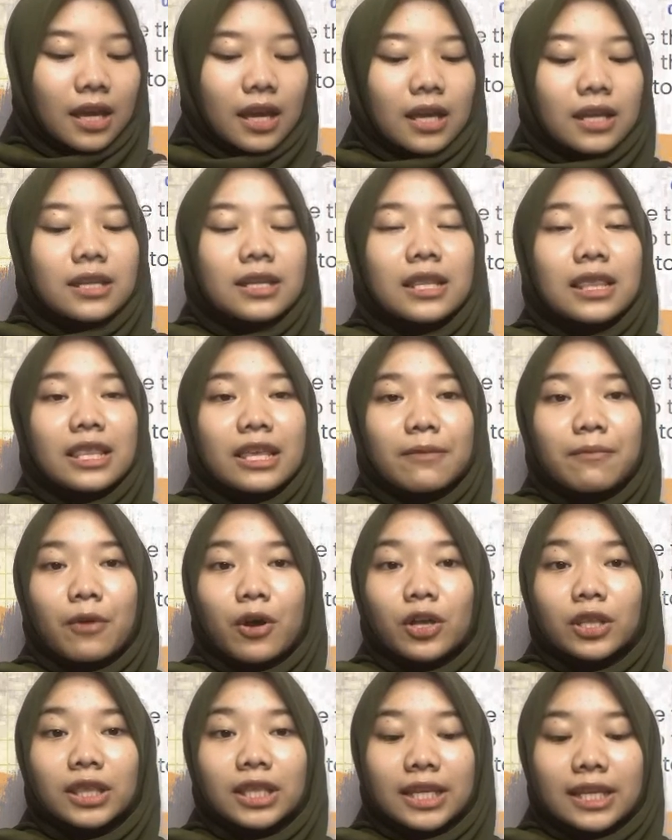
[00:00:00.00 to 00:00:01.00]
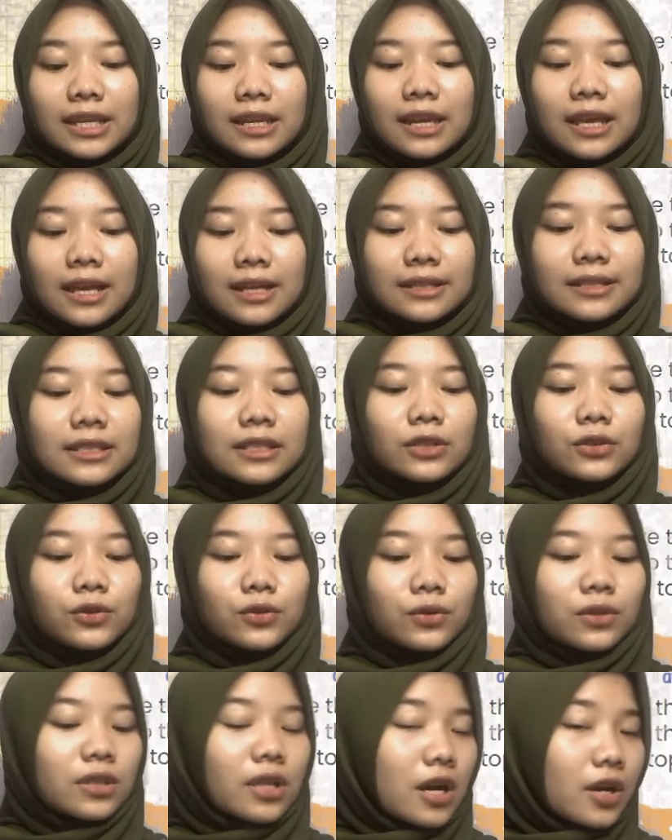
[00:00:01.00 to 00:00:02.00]
The lip only needs to
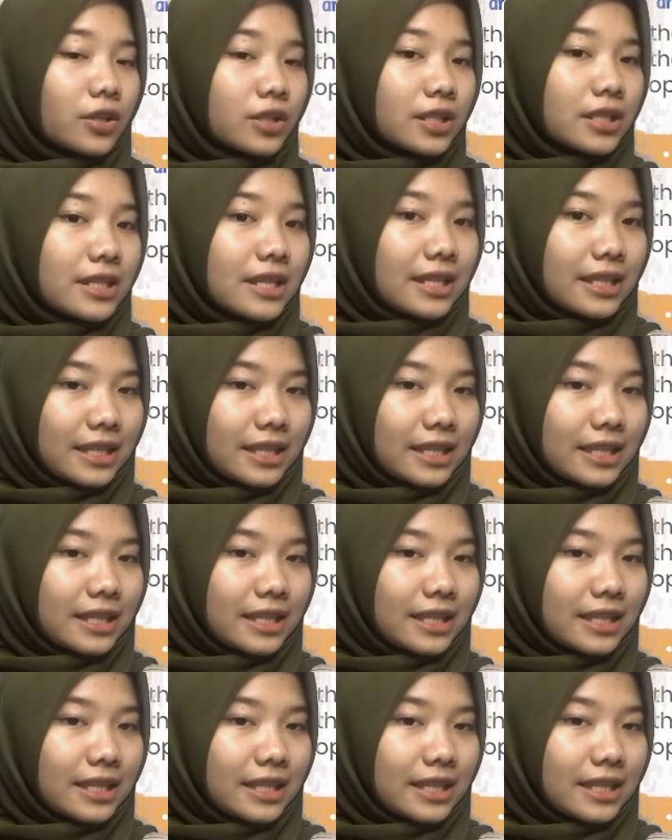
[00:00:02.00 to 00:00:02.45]
touch the